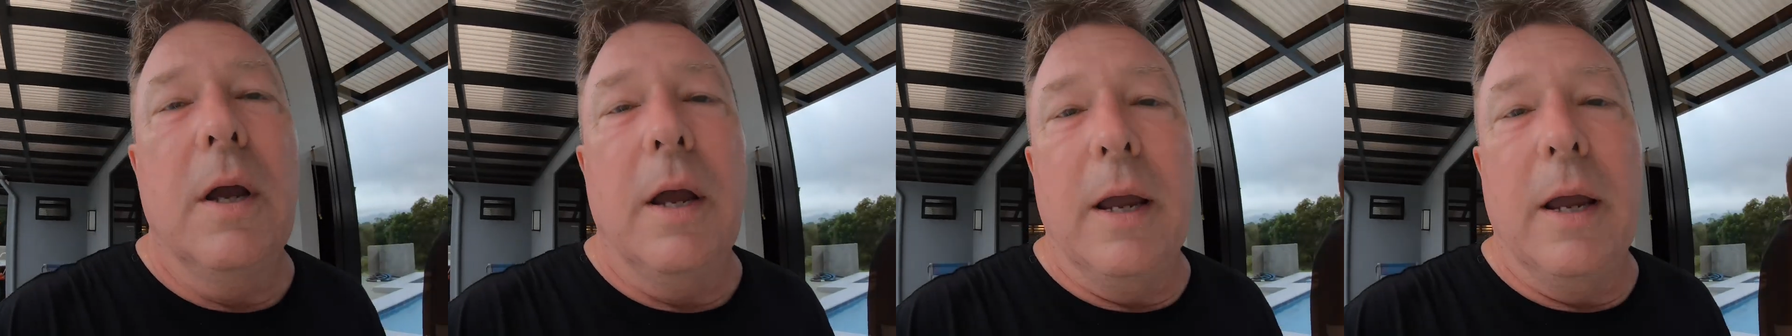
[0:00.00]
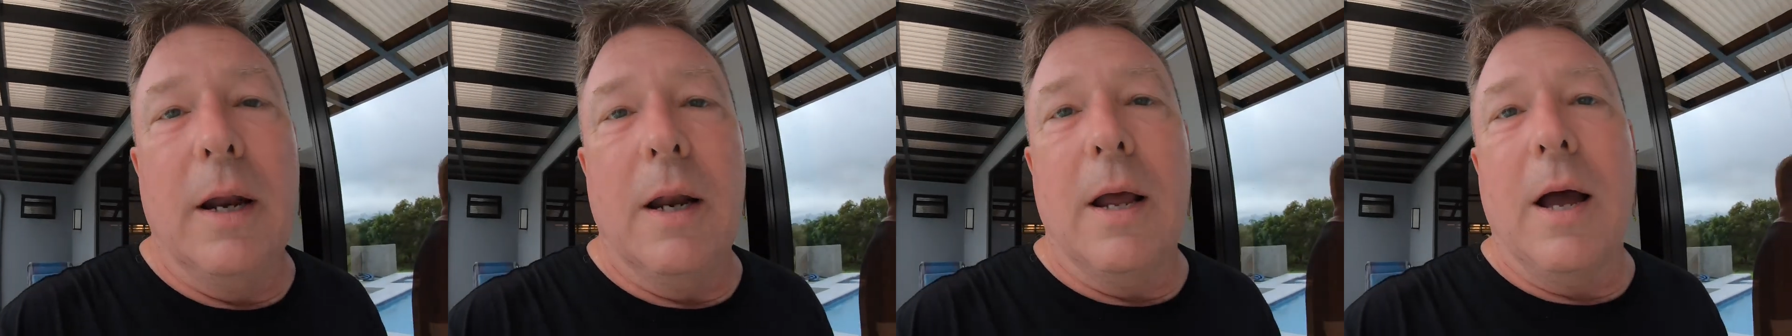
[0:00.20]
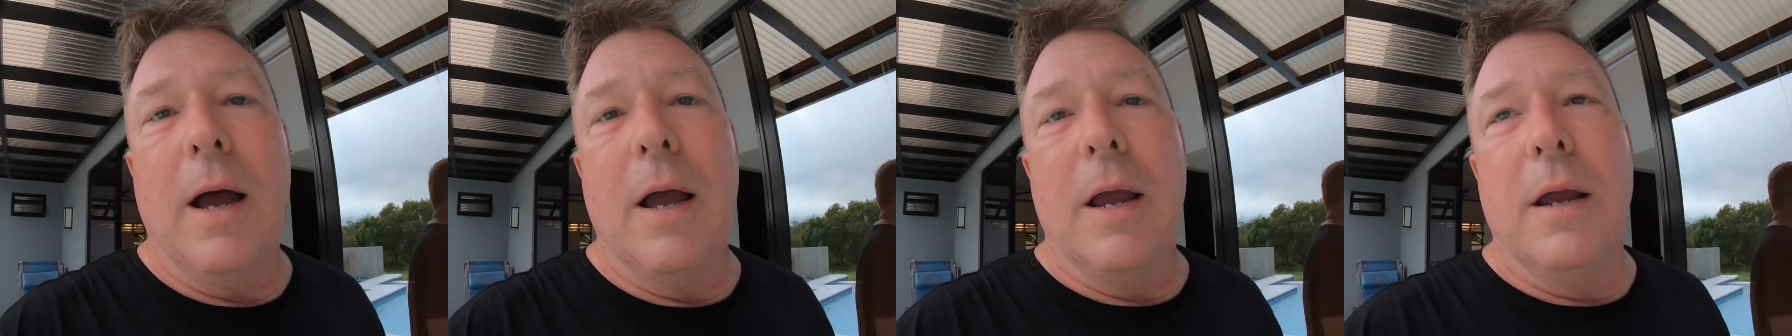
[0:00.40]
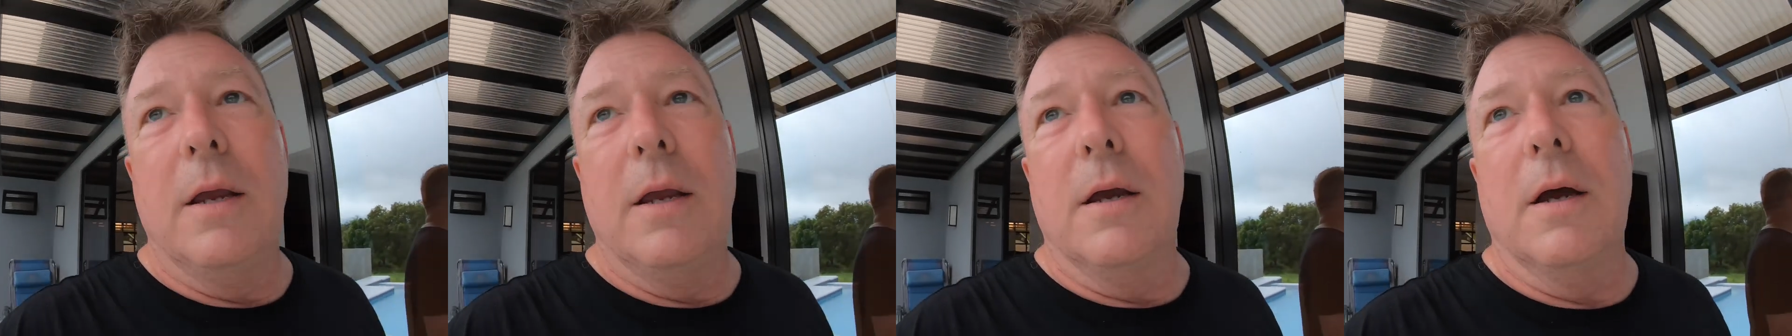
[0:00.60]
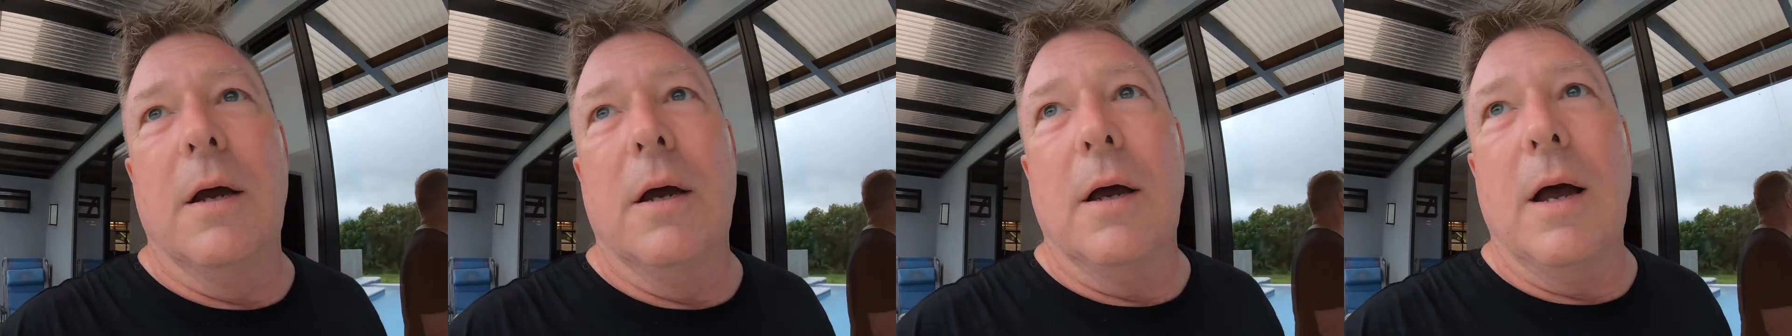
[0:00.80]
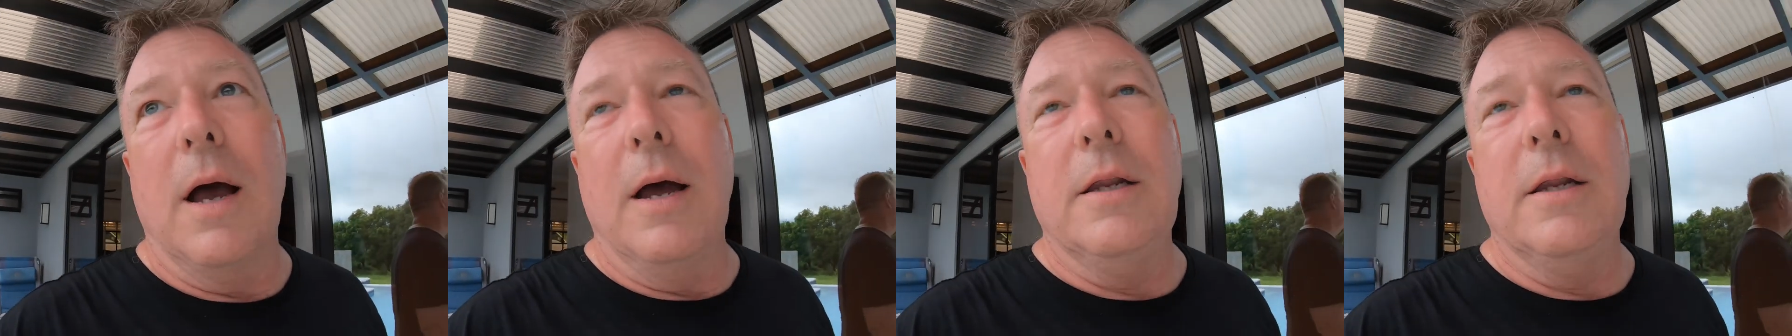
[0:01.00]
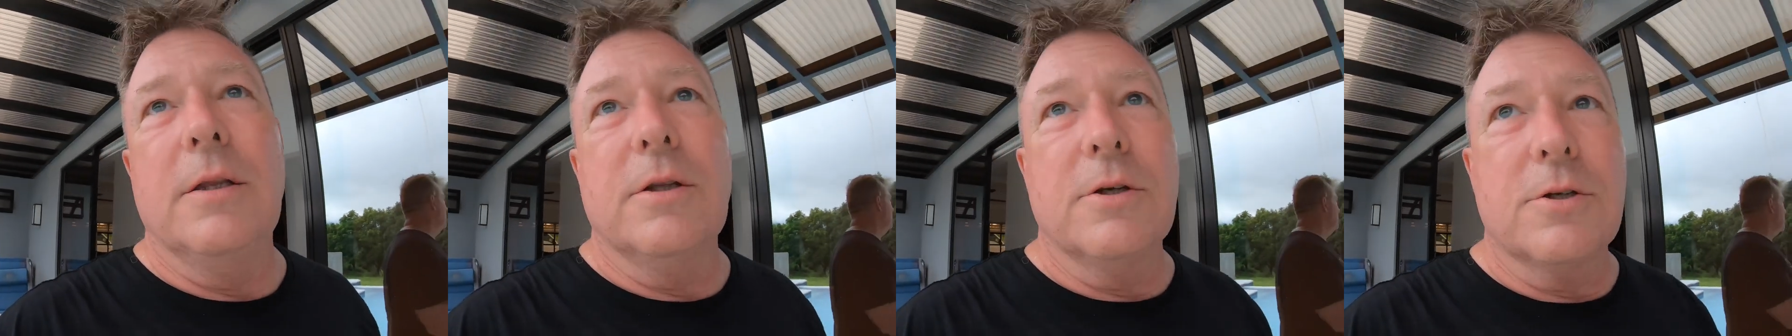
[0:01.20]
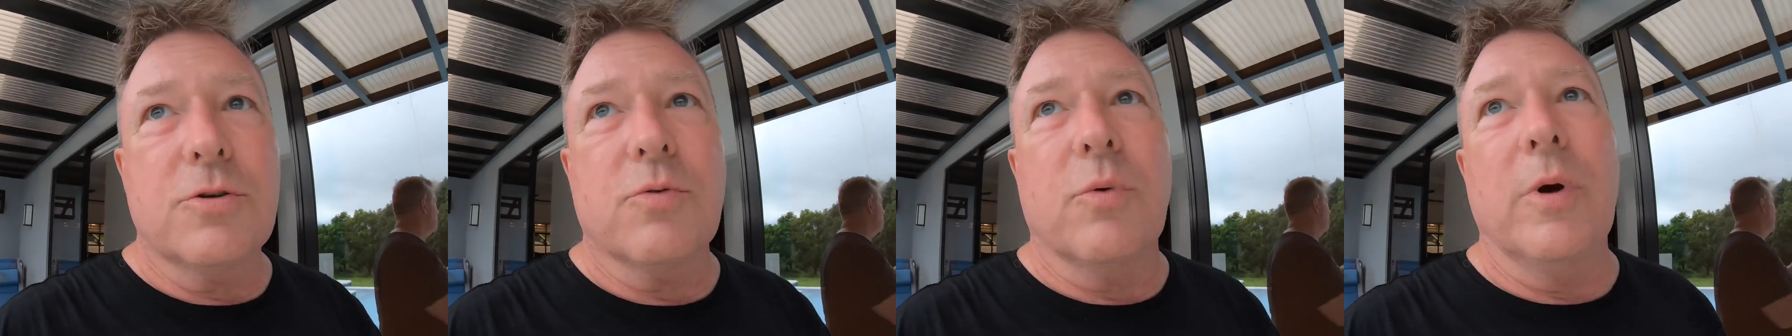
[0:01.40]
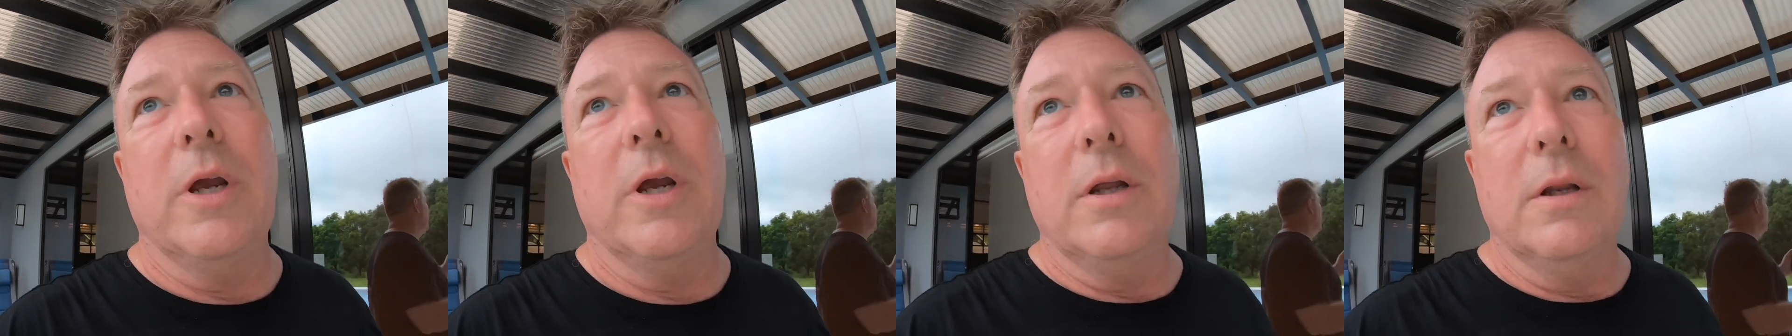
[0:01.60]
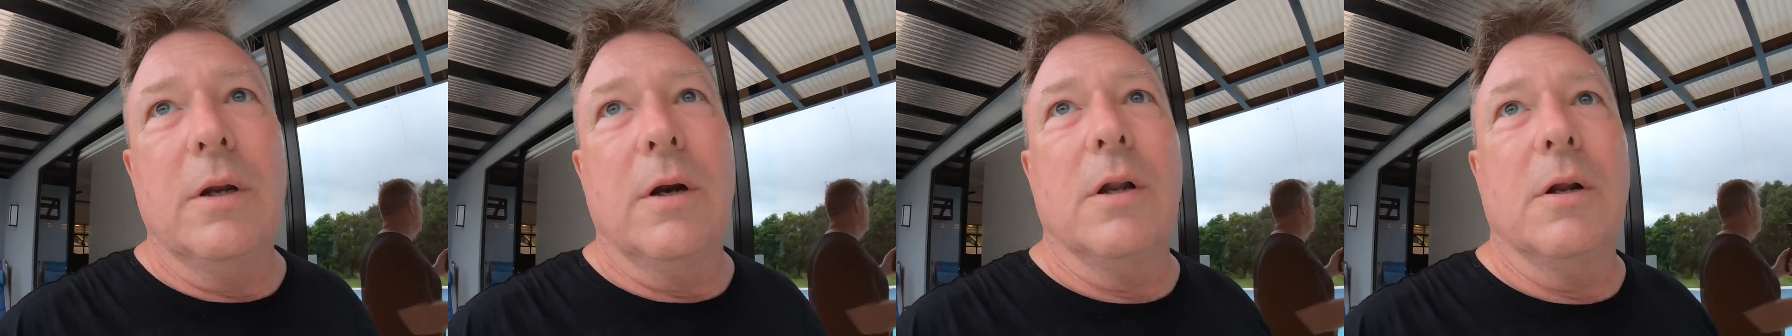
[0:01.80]
And I uh, I did the
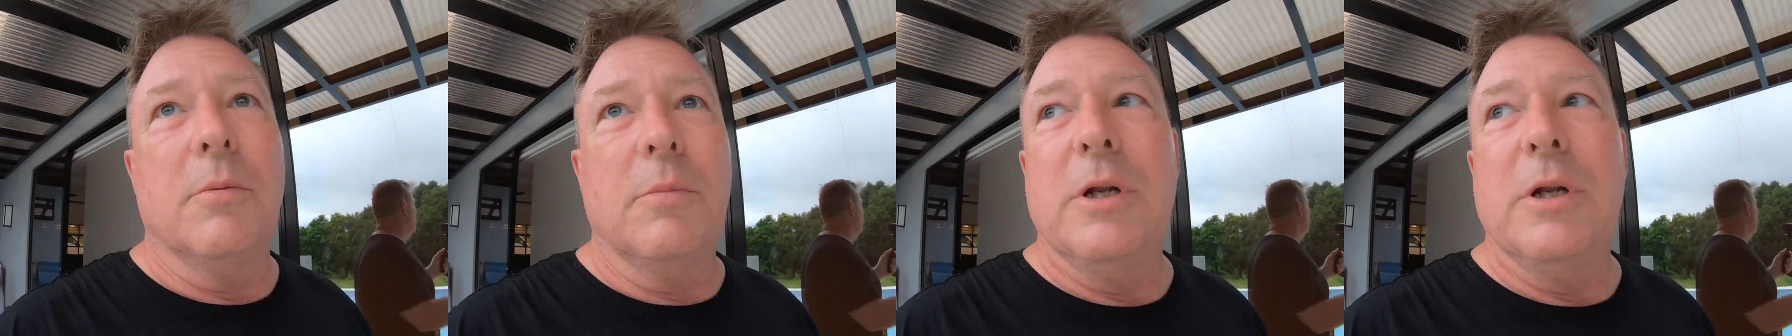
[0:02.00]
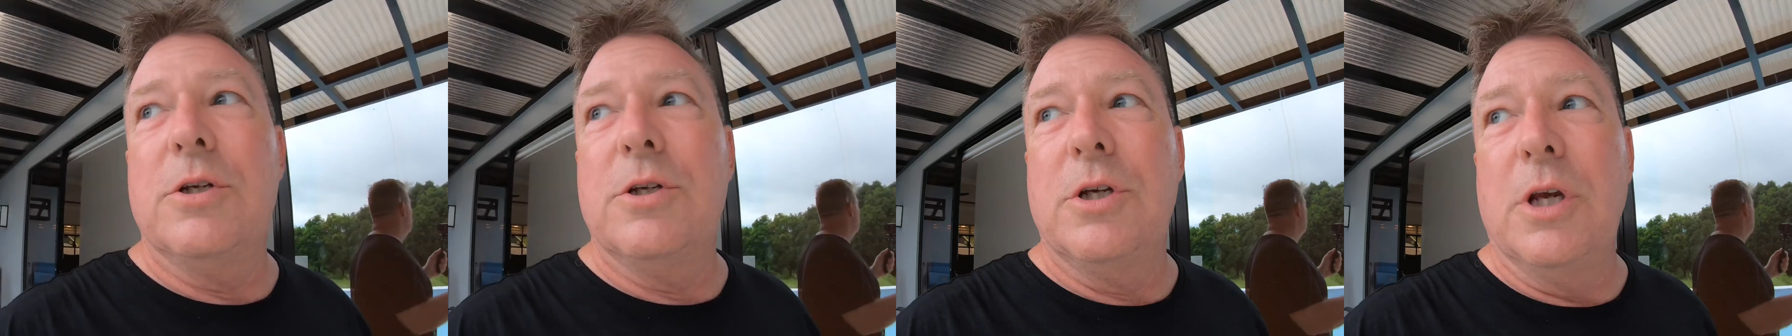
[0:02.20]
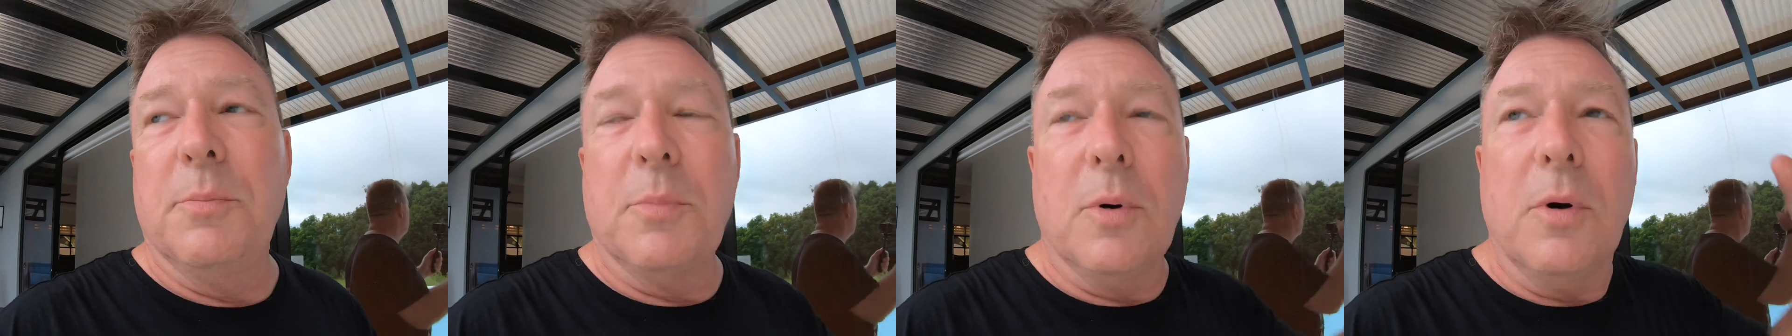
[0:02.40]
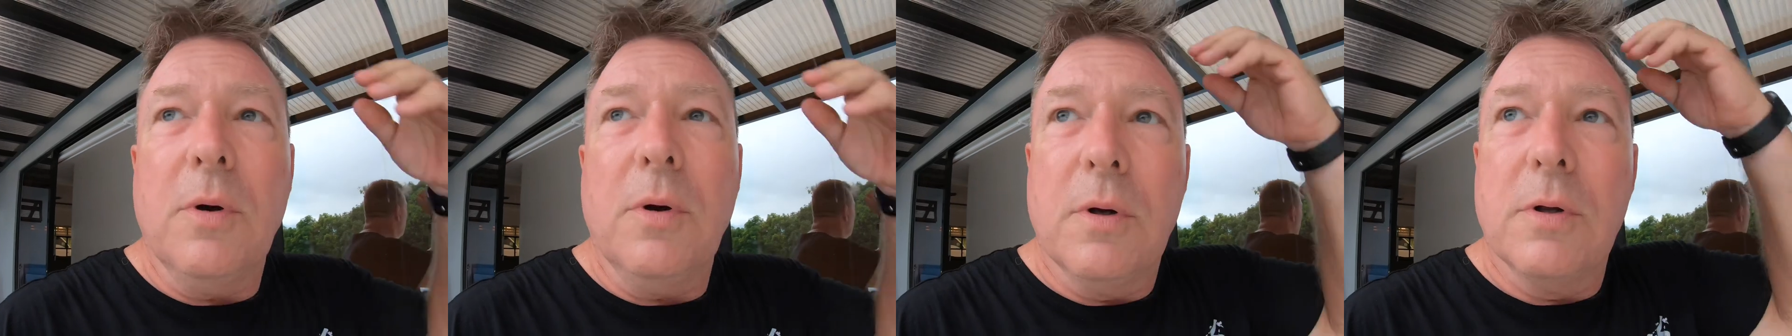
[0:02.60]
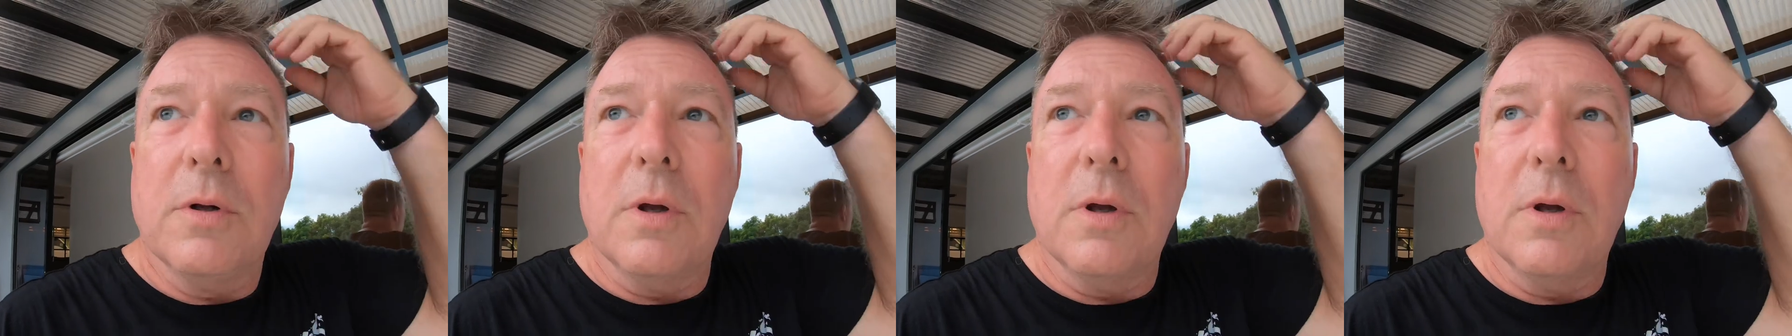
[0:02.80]
swing. They're a little bit cheaper.